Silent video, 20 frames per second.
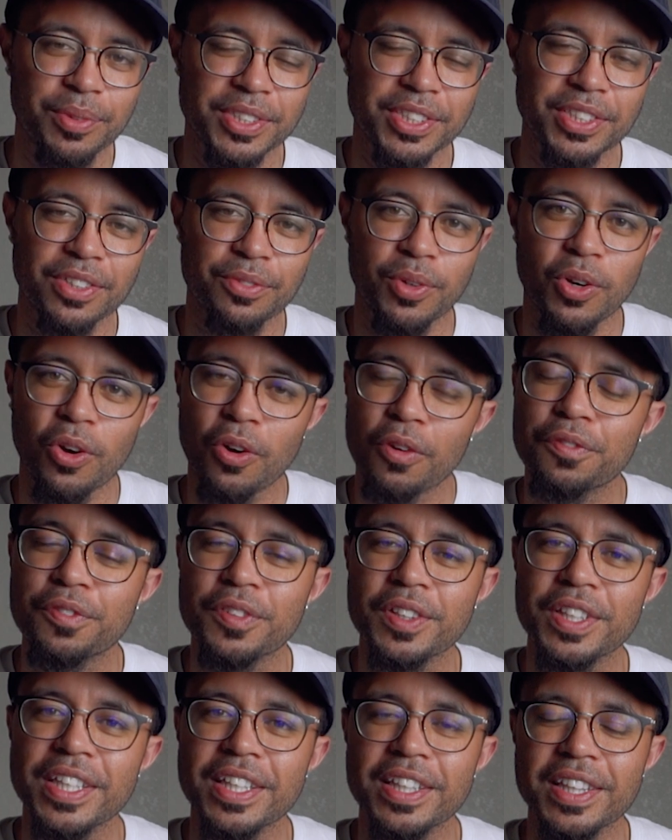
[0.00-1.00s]
which will
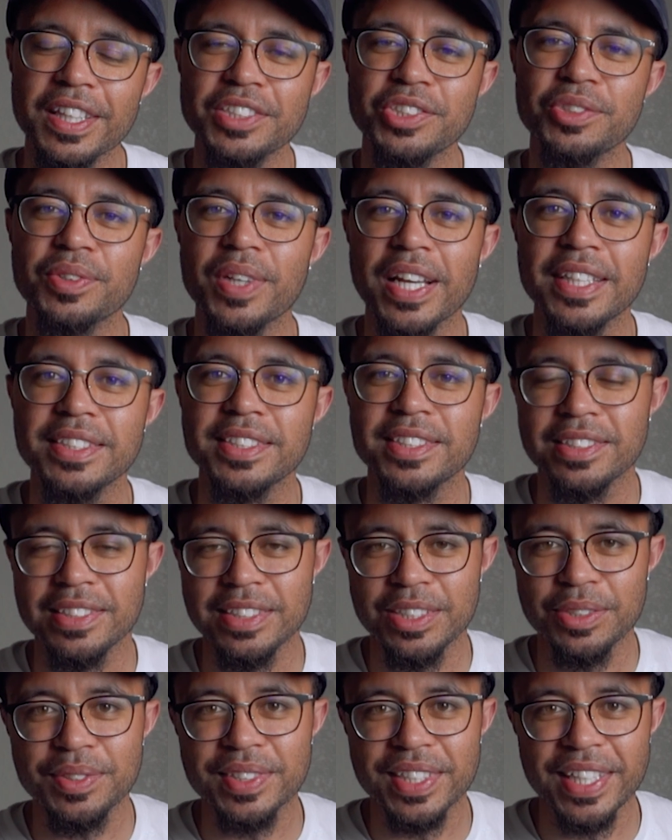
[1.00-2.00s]
hopefully lend you guys to
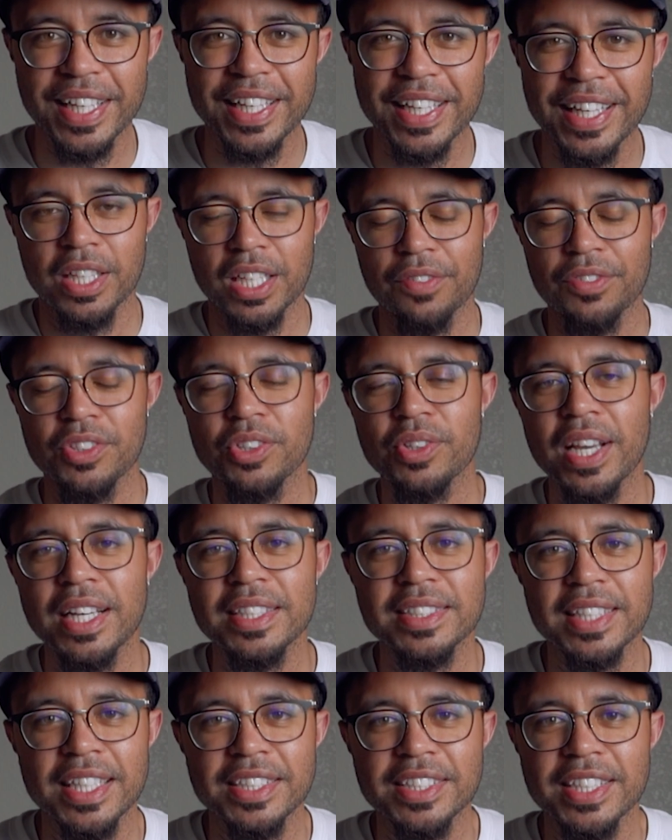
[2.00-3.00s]
using it, giving you
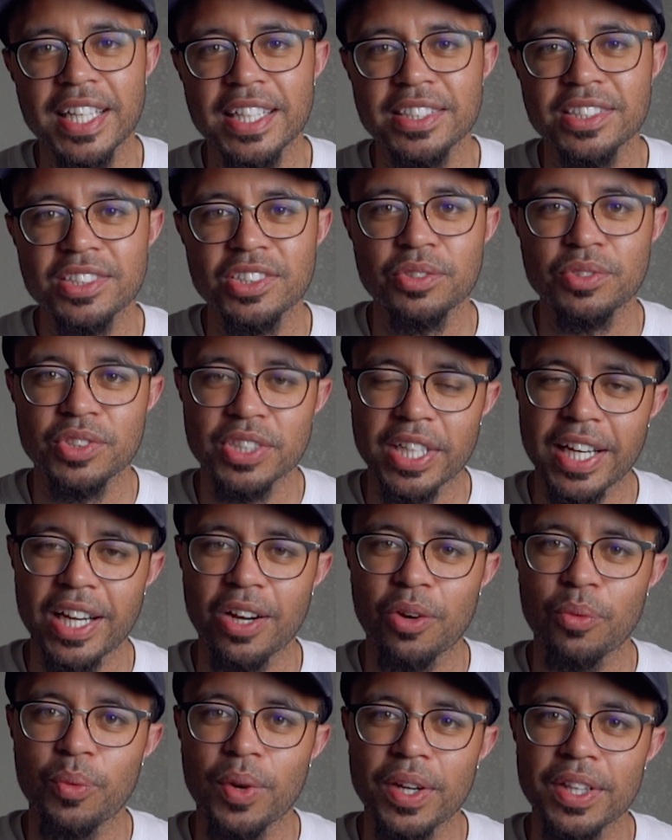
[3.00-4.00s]
guys a chance to check
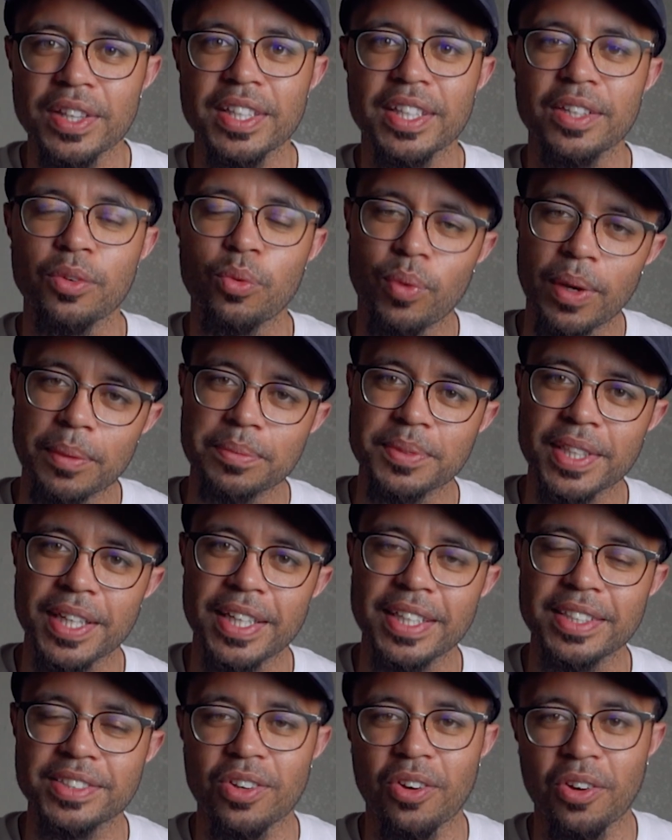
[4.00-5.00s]
out what the
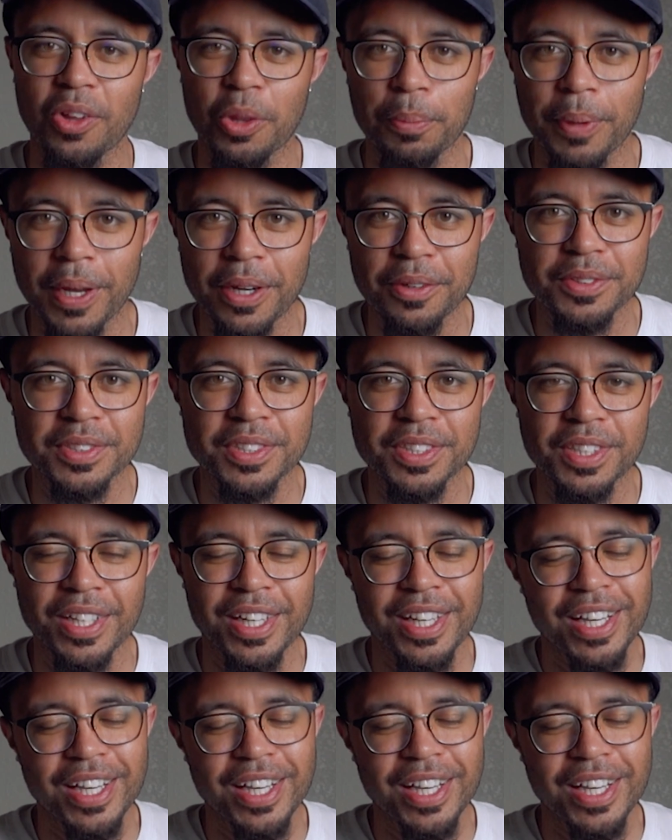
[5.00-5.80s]
website is all about.